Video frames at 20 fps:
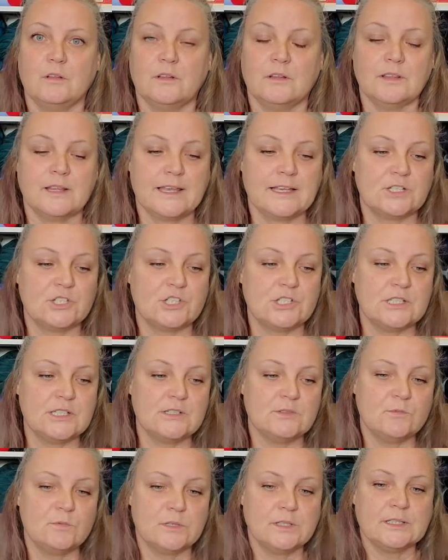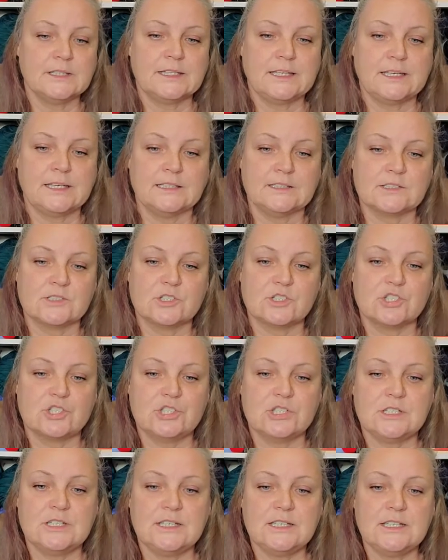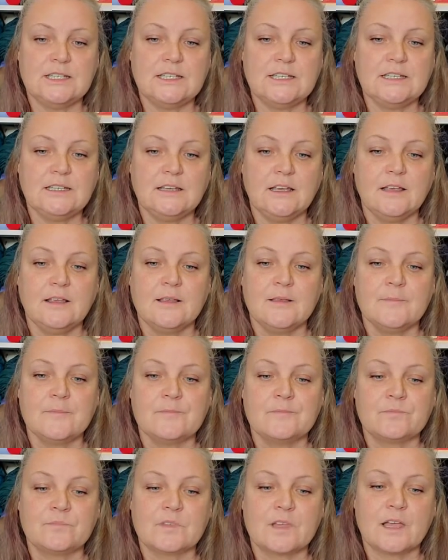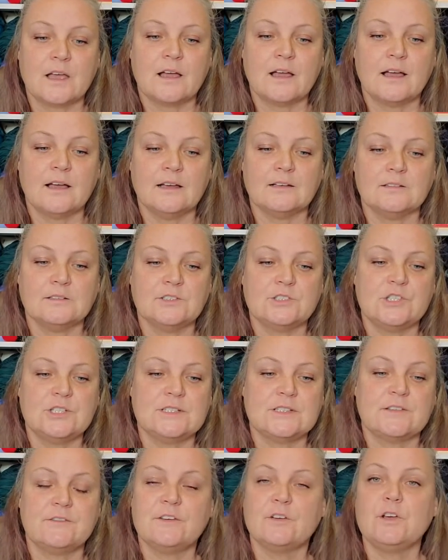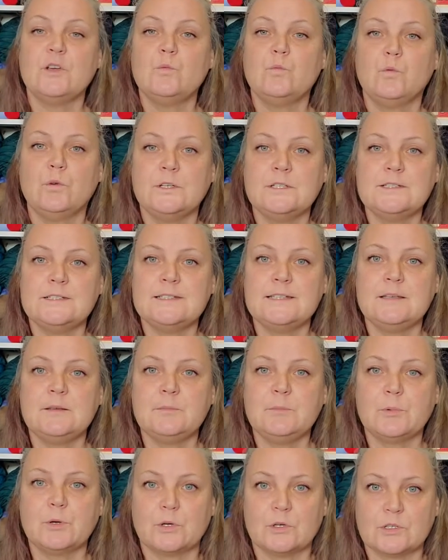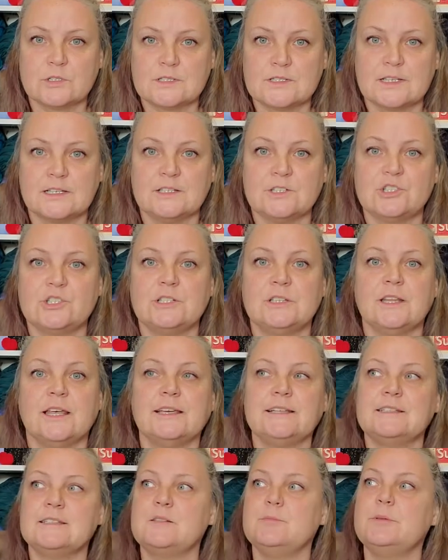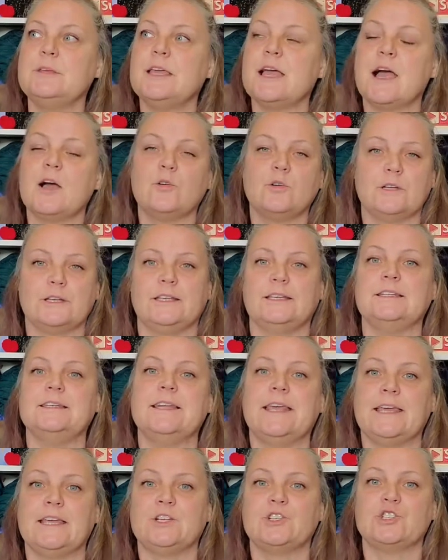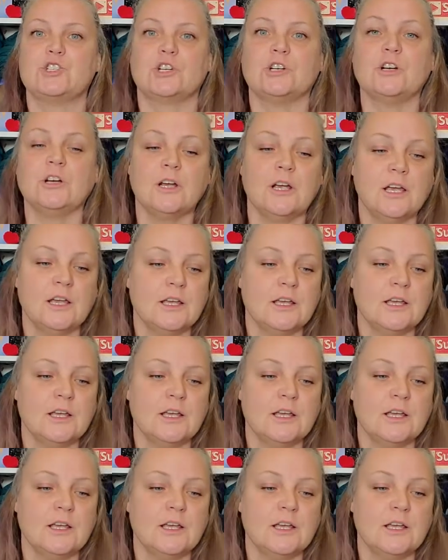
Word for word: Like, she really is. She's a very woodsy person. She likes to be out in nature.